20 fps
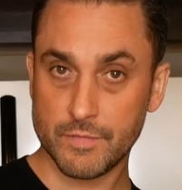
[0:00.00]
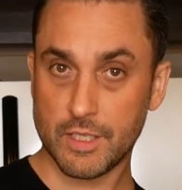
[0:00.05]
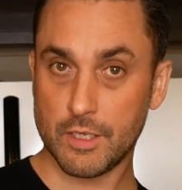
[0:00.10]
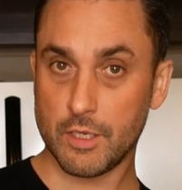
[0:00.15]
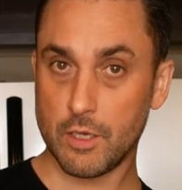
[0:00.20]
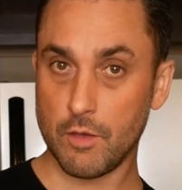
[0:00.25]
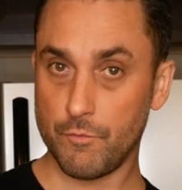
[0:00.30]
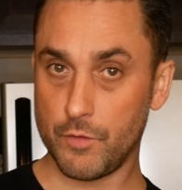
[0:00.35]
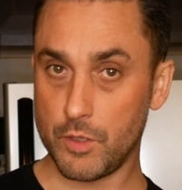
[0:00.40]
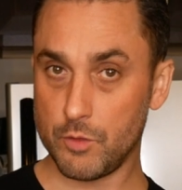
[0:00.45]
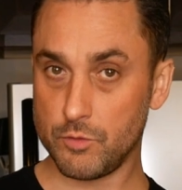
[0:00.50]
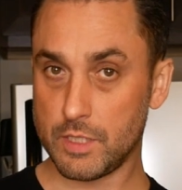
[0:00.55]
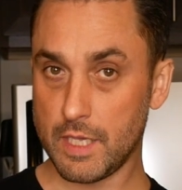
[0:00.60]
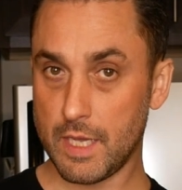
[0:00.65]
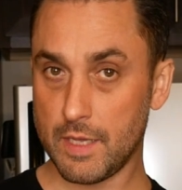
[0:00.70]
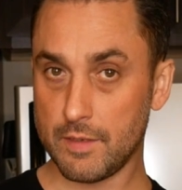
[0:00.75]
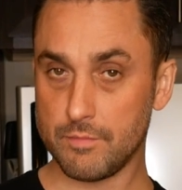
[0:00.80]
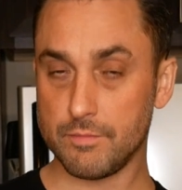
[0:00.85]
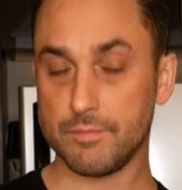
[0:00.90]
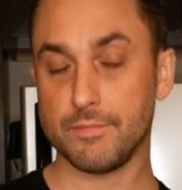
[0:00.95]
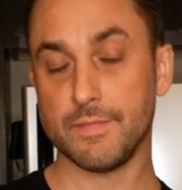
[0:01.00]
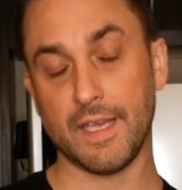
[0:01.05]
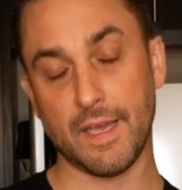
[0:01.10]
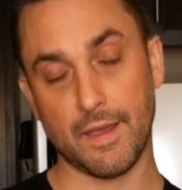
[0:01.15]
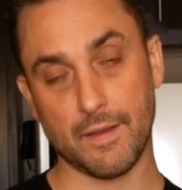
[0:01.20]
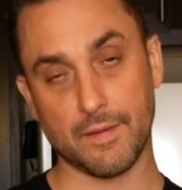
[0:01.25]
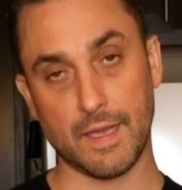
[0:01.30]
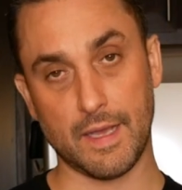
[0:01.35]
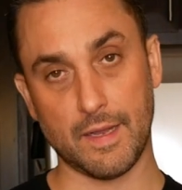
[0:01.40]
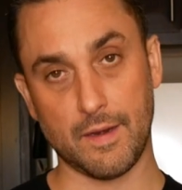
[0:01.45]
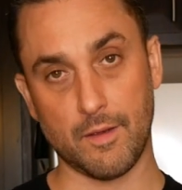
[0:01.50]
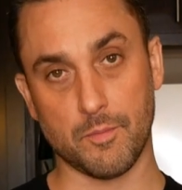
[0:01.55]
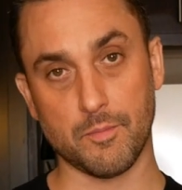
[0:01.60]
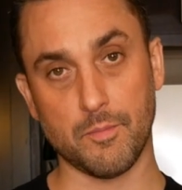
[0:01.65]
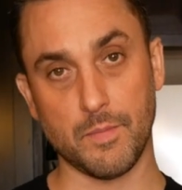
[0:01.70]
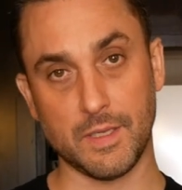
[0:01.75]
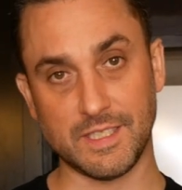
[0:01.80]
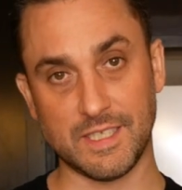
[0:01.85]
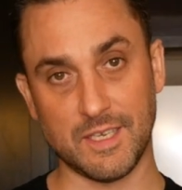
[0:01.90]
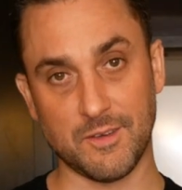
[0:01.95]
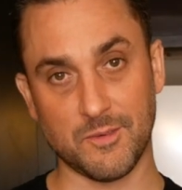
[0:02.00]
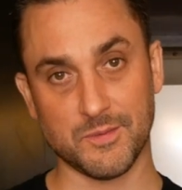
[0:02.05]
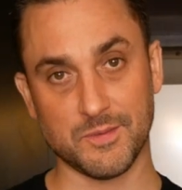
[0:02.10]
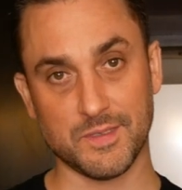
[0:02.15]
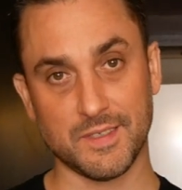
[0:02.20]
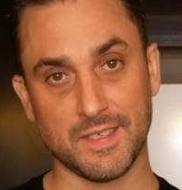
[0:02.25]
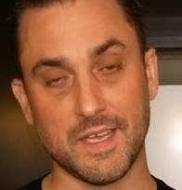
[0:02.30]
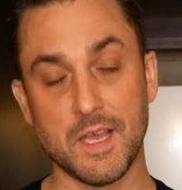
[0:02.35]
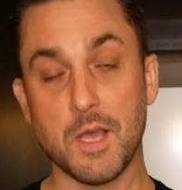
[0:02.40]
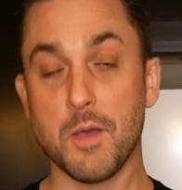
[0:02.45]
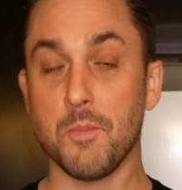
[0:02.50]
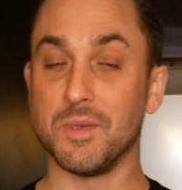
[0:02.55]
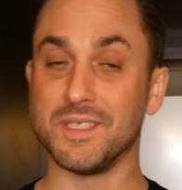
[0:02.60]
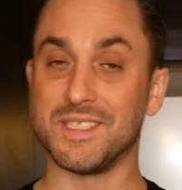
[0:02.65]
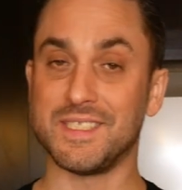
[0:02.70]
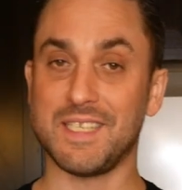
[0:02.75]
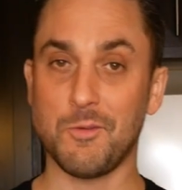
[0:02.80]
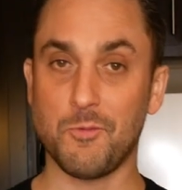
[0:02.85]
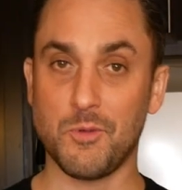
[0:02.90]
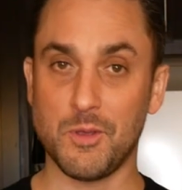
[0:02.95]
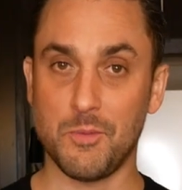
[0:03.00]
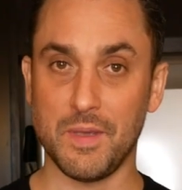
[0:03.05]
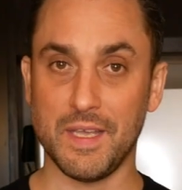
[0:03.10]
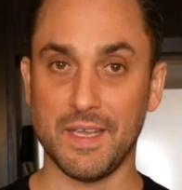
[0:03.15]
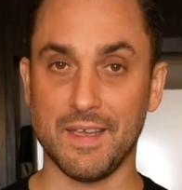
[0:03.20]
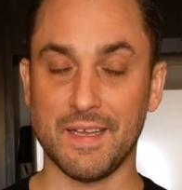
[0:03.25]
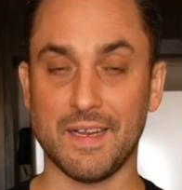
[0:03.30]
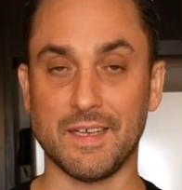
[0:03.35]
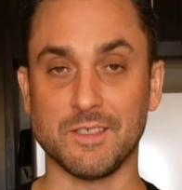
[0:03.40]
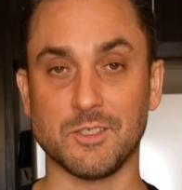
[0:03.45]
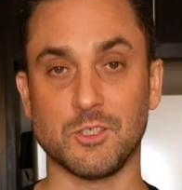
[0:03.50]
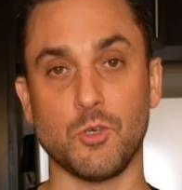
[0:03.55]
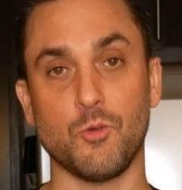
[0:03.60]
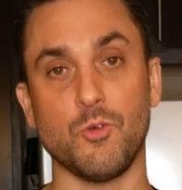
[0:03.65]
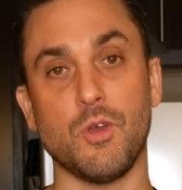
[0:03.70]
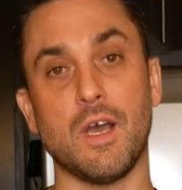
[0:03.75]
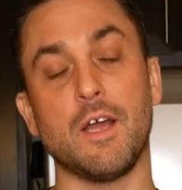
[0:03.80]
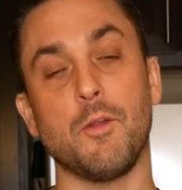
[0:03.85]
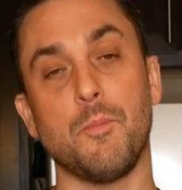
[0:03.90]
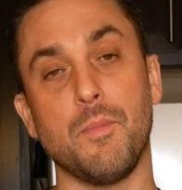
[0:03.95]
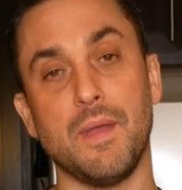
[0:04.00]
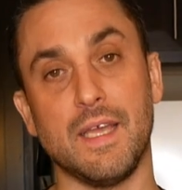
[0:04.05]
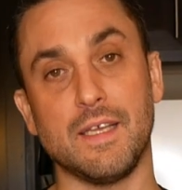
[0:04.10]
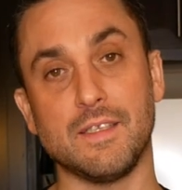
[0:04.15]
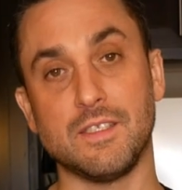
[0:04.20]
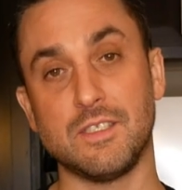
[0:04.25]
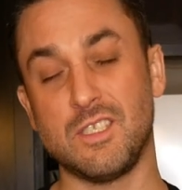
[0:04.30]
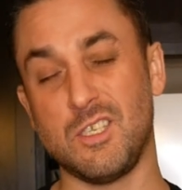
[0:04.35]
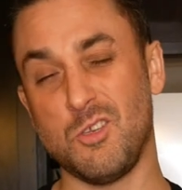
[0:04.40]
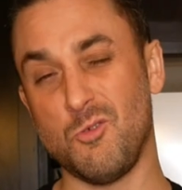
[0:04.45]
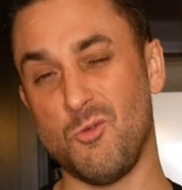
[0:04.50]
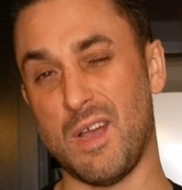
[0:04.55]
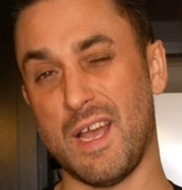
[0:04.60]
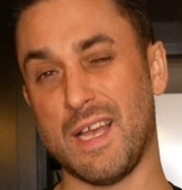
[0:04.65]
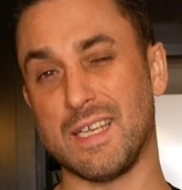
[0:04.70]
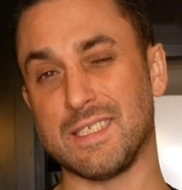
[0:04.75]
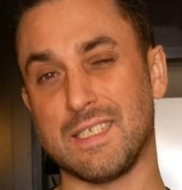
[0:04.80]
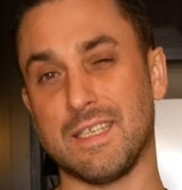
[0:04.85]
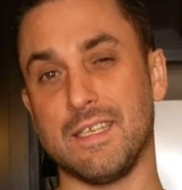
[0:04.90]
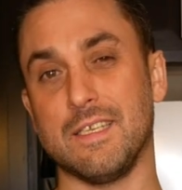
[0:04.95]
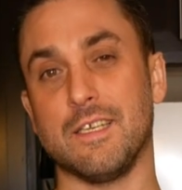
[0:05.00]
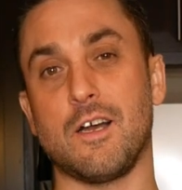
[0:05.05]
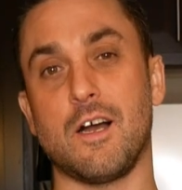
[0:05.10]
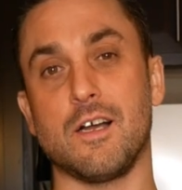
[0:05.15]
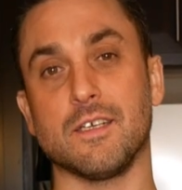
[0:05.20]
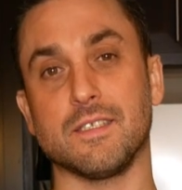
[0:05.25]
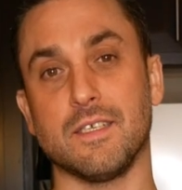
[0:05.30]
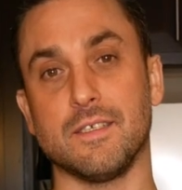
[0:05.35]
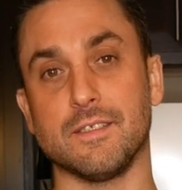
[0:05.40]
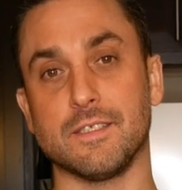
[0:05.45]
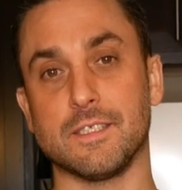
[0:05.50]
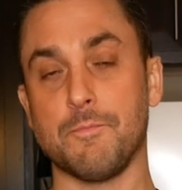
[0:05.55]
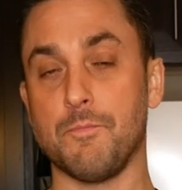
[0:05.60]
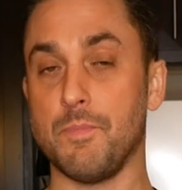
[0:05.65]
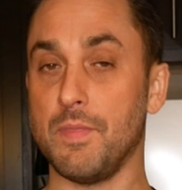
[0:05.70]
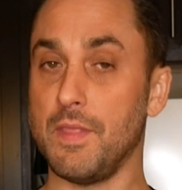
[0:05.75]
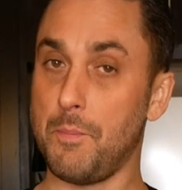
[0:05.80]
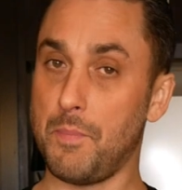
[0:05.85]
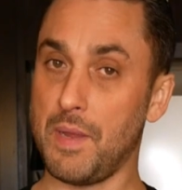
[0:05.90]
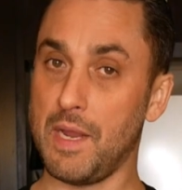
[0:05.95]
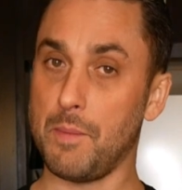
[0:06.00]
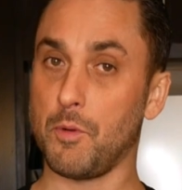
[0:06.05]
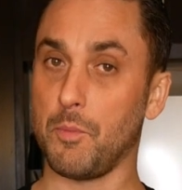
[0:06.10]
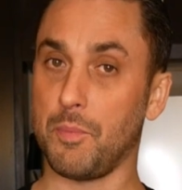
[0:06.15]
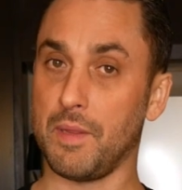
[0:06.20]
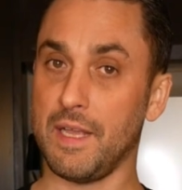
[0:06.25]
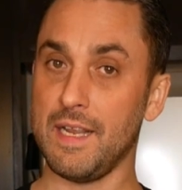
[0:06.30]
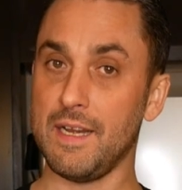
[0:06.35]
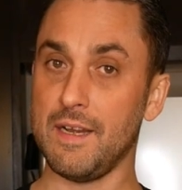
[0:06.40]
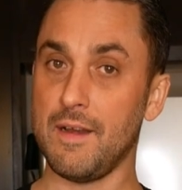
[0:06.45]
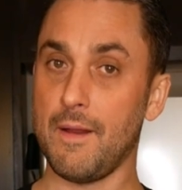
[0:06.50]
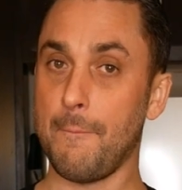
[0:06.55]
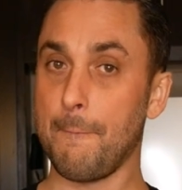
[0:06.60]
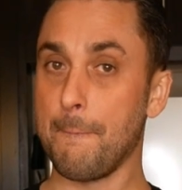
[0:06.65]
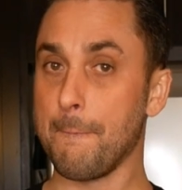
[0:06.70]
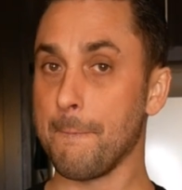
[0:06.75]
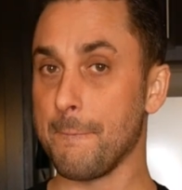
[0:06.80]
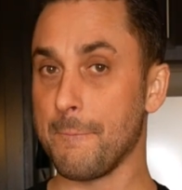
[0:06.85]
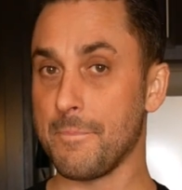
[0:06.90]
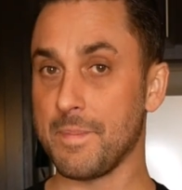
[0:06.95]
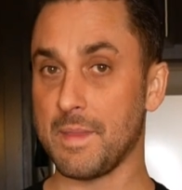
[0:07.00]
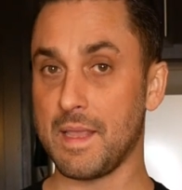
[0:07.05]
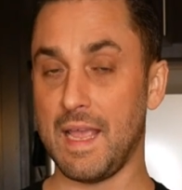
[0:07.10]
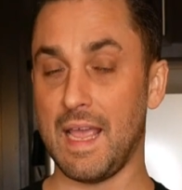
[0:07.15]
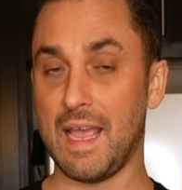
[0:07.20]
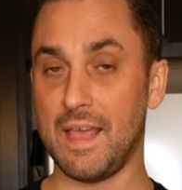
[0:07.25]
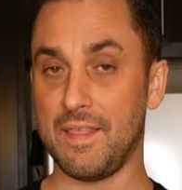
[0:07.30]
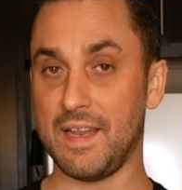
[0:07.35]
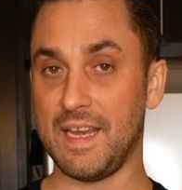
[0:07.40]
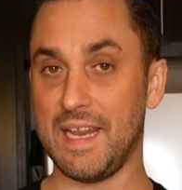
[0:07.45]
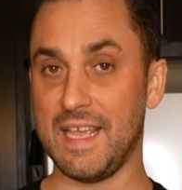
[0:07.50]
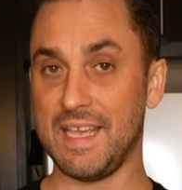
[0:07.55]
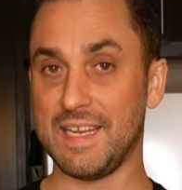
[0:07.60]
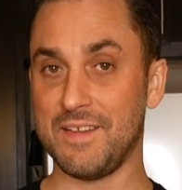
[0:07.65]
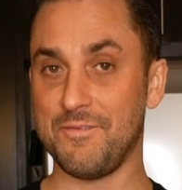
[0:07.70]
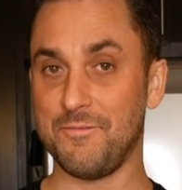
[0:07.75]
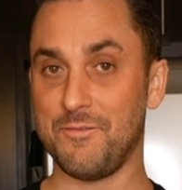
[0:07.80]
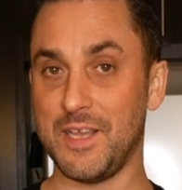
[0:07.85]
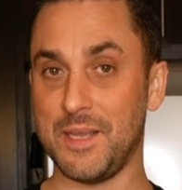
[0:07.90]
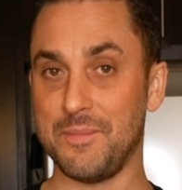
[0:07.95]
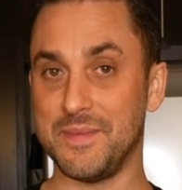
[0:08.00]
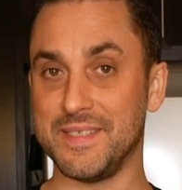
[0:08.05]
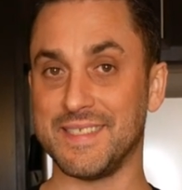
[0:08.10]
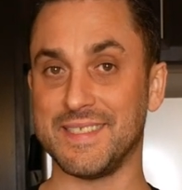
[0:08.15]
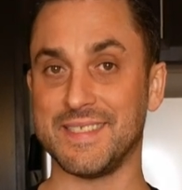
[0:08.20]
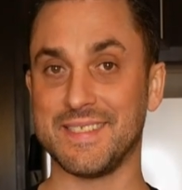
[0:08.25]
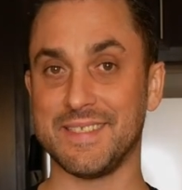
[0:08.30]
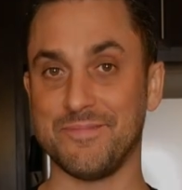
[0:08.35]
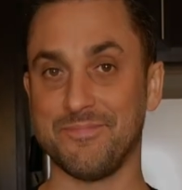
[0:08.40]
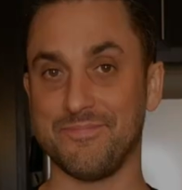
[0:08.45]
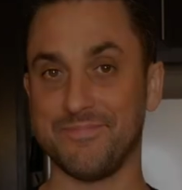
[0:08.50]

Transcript: Confused yet? Yeah, I know, me too. But stay with me and I'll show you how to make two excellent cocktails, the Paper Plane and the Naked and Famous.